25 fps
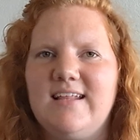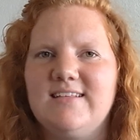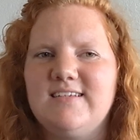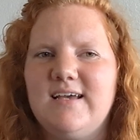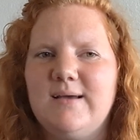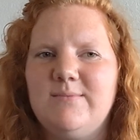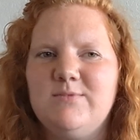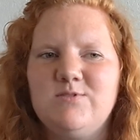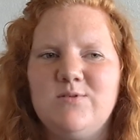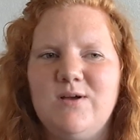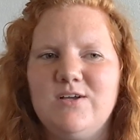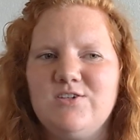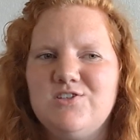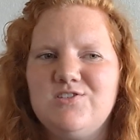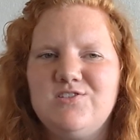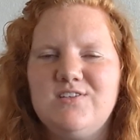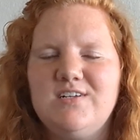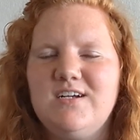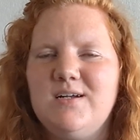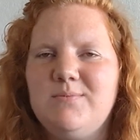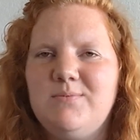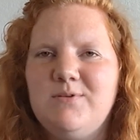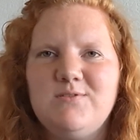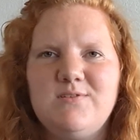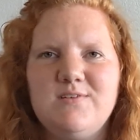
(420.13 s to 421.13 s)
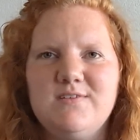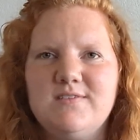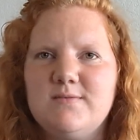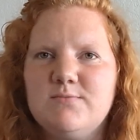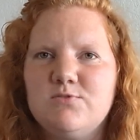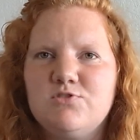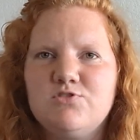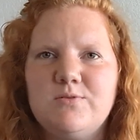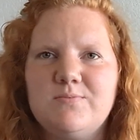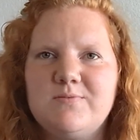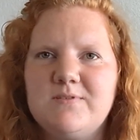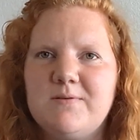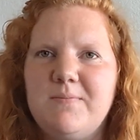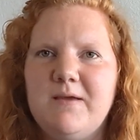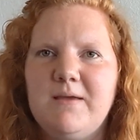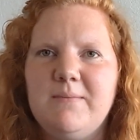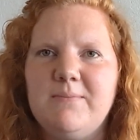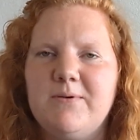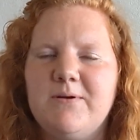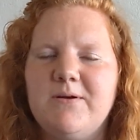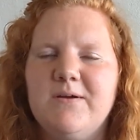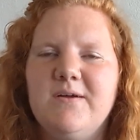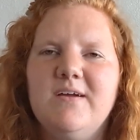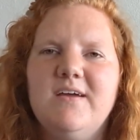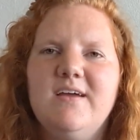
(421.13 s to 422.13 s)
of time, so I just ended up using some strips of
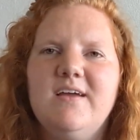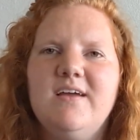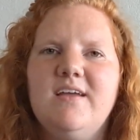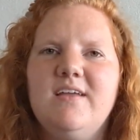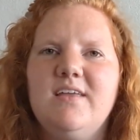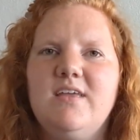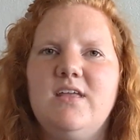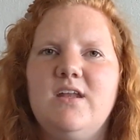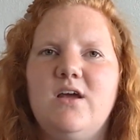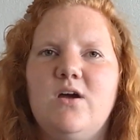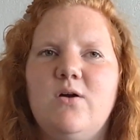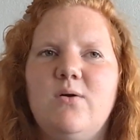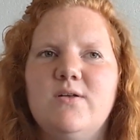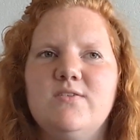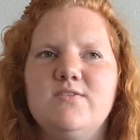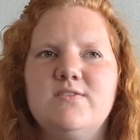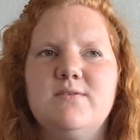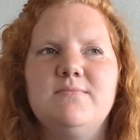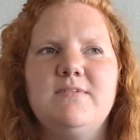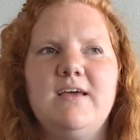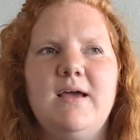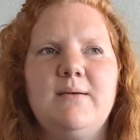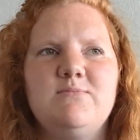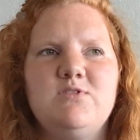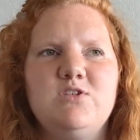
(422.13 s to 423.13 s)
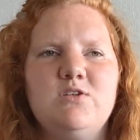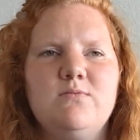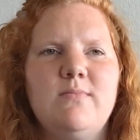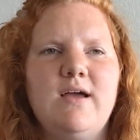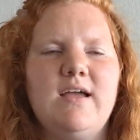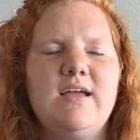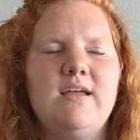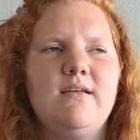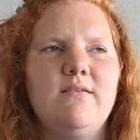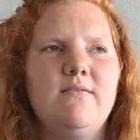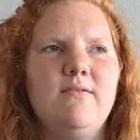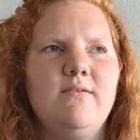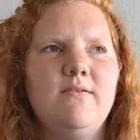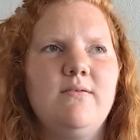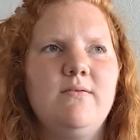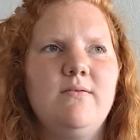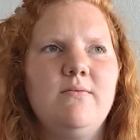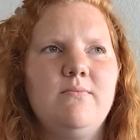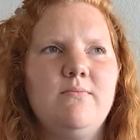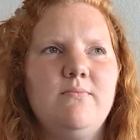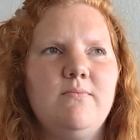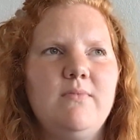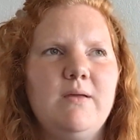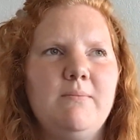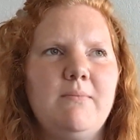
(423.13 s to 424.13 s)
paper, and sometimes it
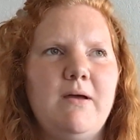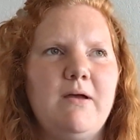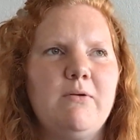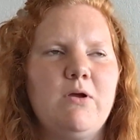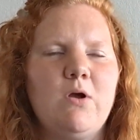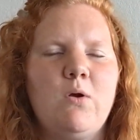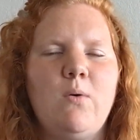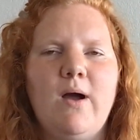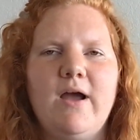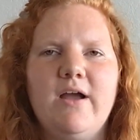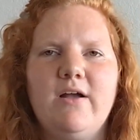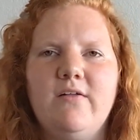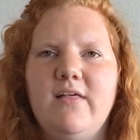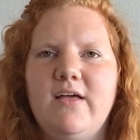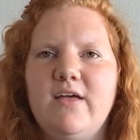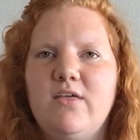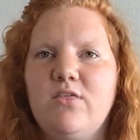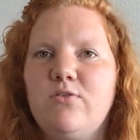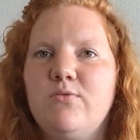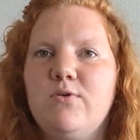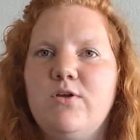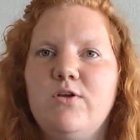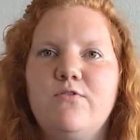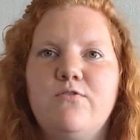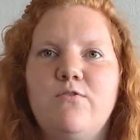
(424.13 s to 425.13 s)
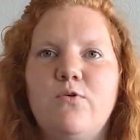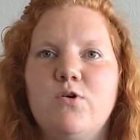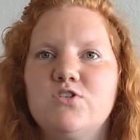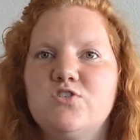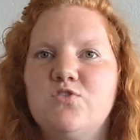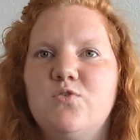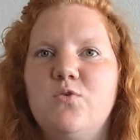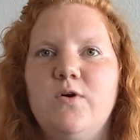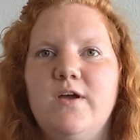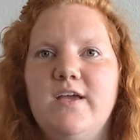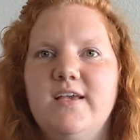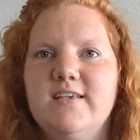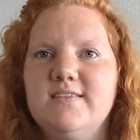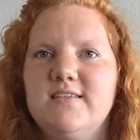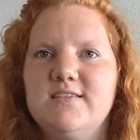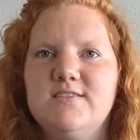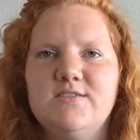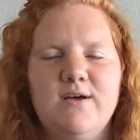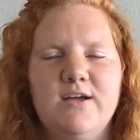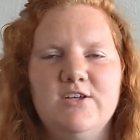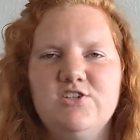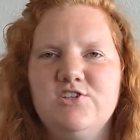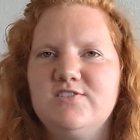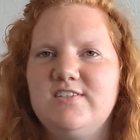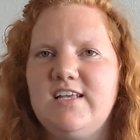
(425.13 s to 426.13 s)
might require like 3 or 4 toys, and
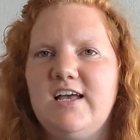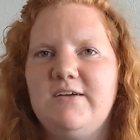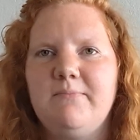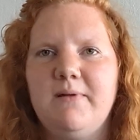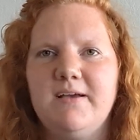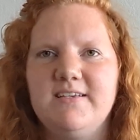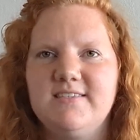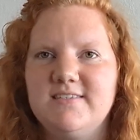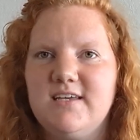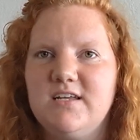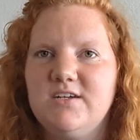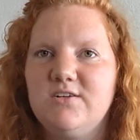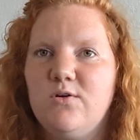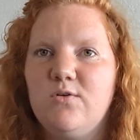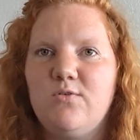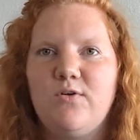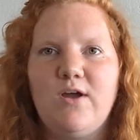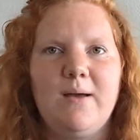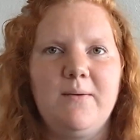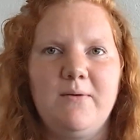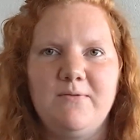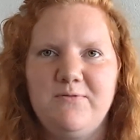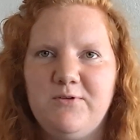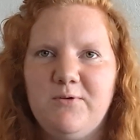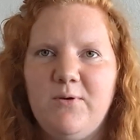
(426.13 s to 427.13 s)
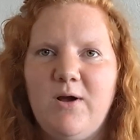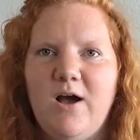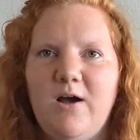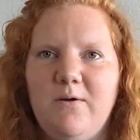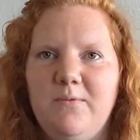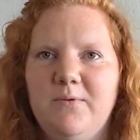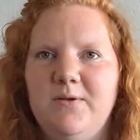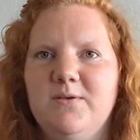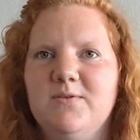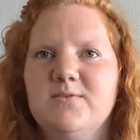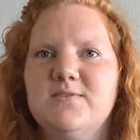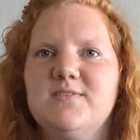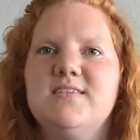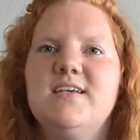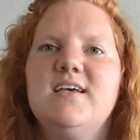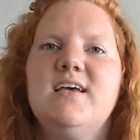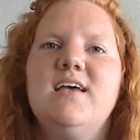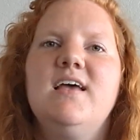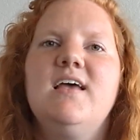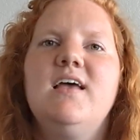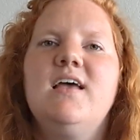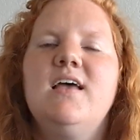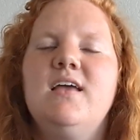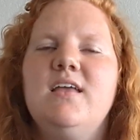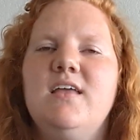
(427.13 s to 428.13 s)
so I just have my son go grab a few Hot Wheels,
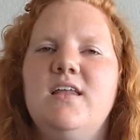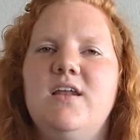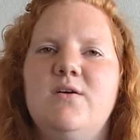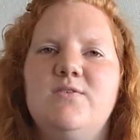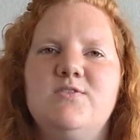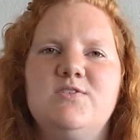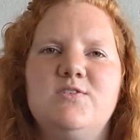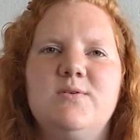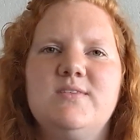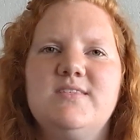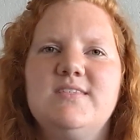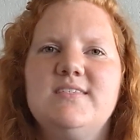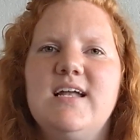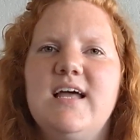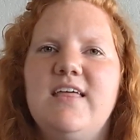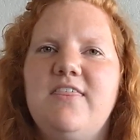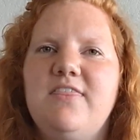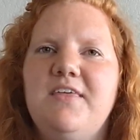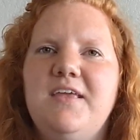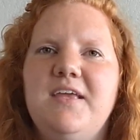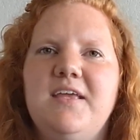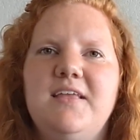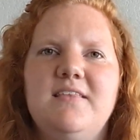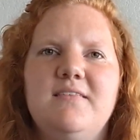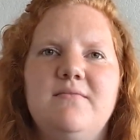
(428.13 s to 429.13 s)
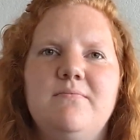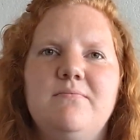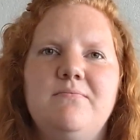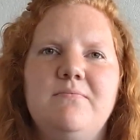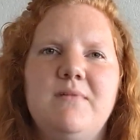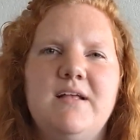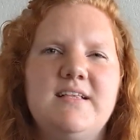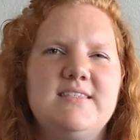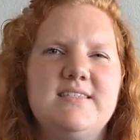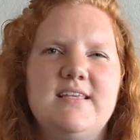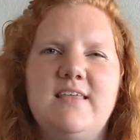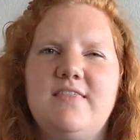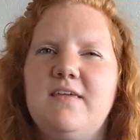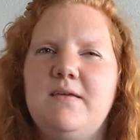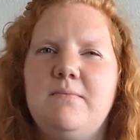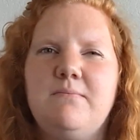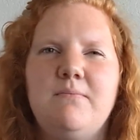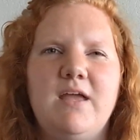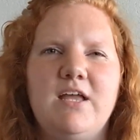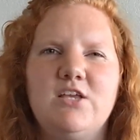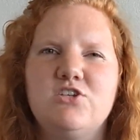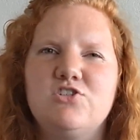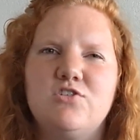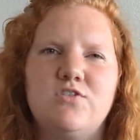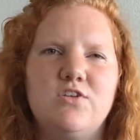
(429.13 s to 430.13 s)
so it's nothing
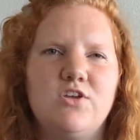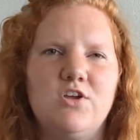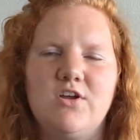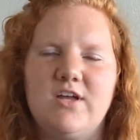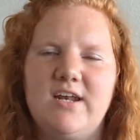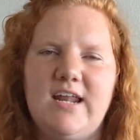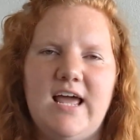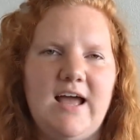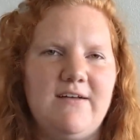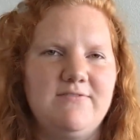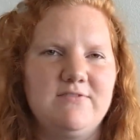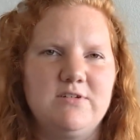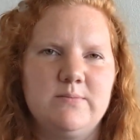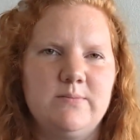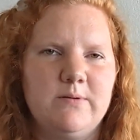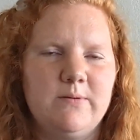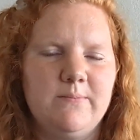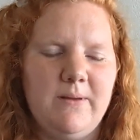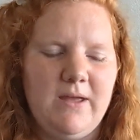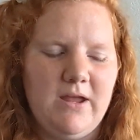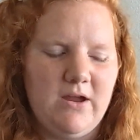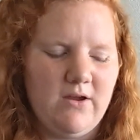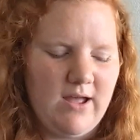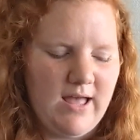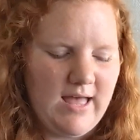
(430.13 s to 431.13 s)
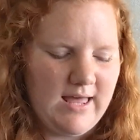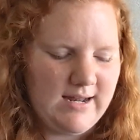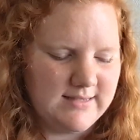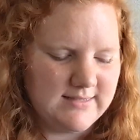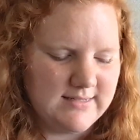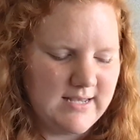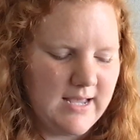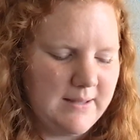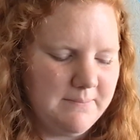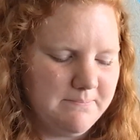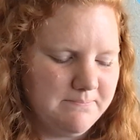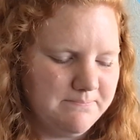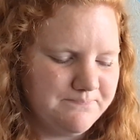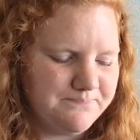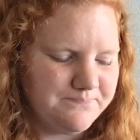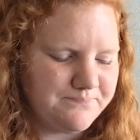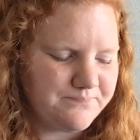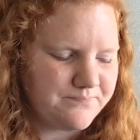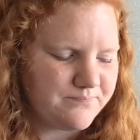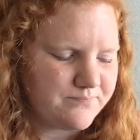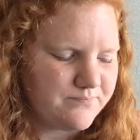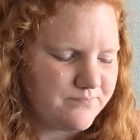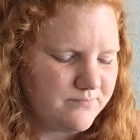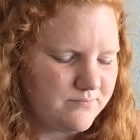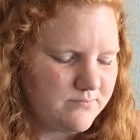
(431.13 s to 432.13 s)
major that you're gonna have to prepare ahead of time.
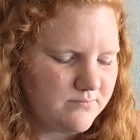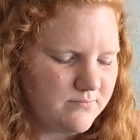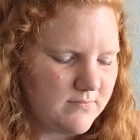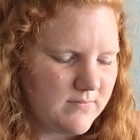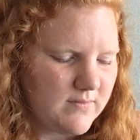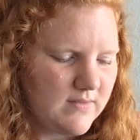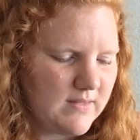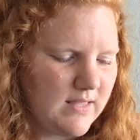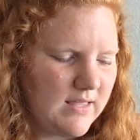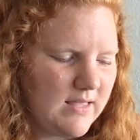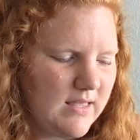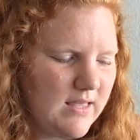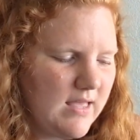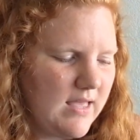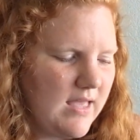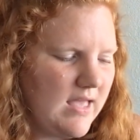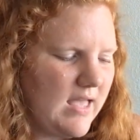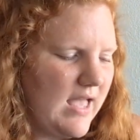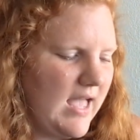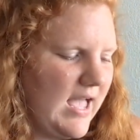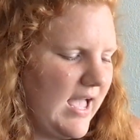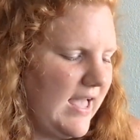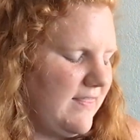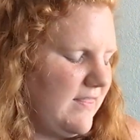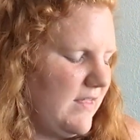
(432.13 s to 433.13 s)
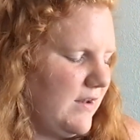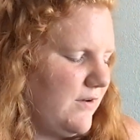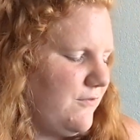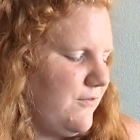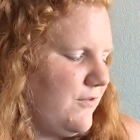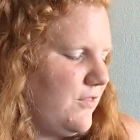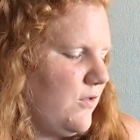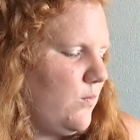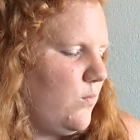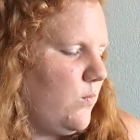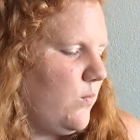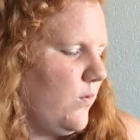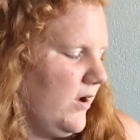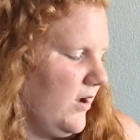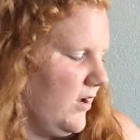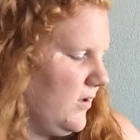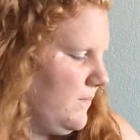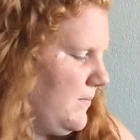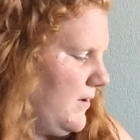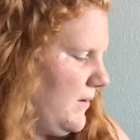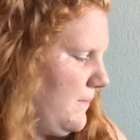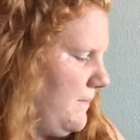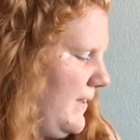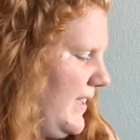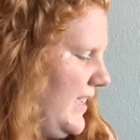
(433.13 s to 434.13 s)
And then for the
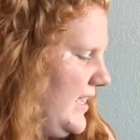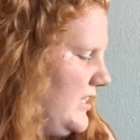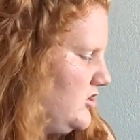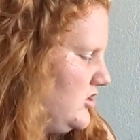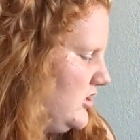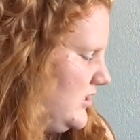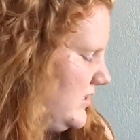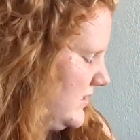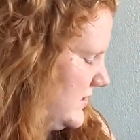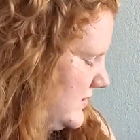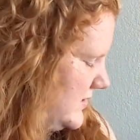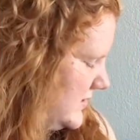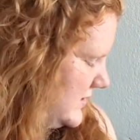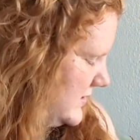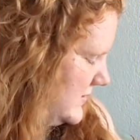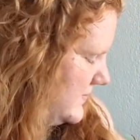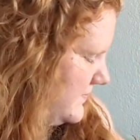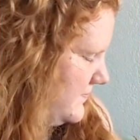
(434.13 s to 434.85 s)
workbook pages,